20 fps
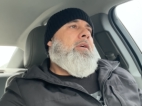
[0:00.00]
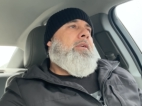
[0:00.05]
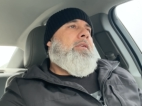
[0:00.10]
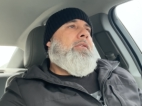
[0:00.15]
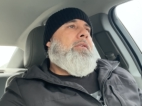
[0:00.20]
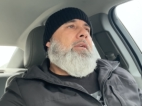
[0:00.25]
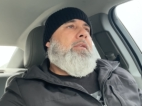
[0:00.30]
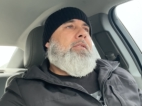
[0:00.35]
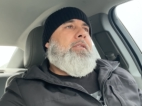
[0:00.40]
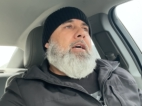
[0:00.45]

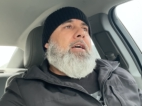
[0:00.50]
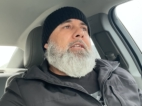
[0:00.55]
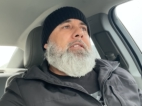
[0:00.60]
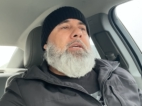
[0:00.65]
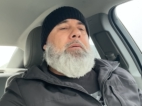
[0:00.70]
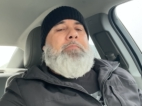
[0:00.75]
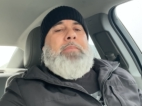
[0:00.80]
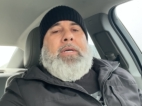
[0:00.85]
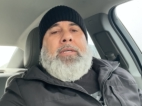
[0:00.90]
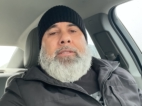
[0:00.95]
Sometimes
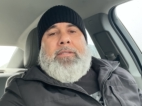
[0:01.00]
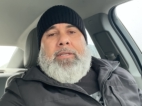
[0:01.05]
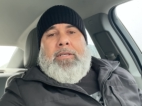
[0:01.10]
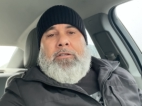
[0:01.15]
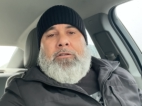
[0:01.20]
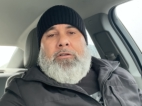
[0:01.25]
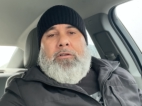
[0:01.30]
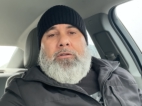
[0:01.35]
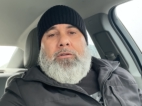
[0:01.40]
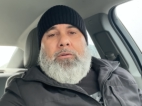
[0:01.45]
the best
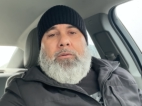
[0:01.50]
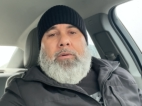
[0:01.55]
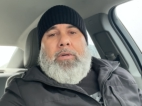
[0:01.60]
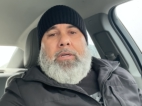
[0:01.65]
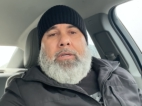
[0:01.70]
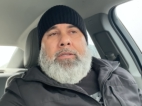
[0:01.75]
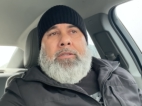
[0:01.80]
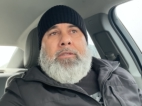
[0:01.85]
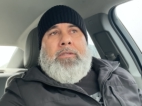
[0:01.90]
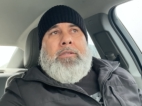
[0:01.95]
thing to do
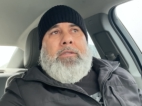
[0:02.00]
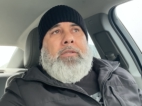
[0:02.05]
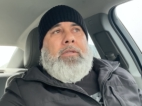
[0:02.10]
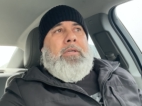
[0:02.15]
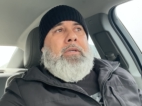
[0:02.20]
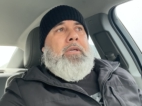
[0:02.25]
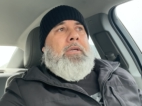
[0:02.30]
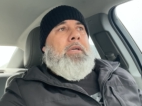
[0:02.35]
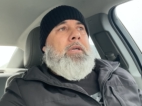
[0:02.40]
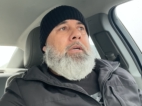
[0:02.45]
is
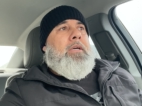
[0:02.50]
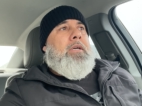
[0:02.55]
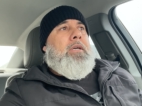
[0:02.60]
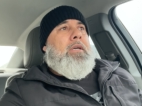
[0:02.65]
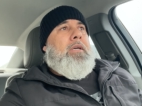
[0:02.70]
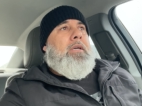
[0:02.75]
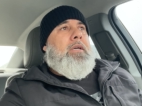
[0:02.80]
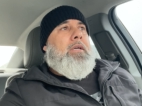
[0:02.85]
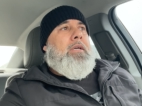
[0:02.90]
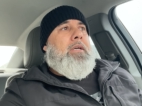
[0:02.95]

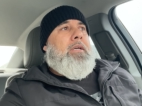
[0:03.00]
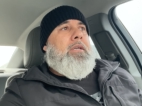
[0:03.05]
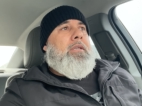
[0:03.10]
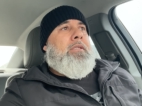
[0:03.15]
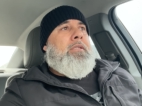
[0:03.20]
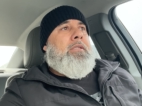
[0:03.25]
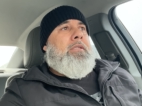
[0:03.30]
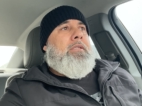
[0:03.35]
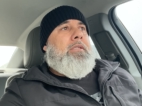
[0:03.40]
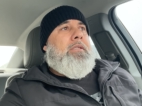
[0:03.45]

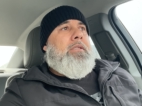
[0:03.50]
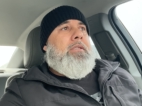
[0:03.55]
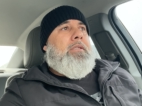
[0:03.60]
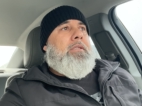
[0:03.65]
is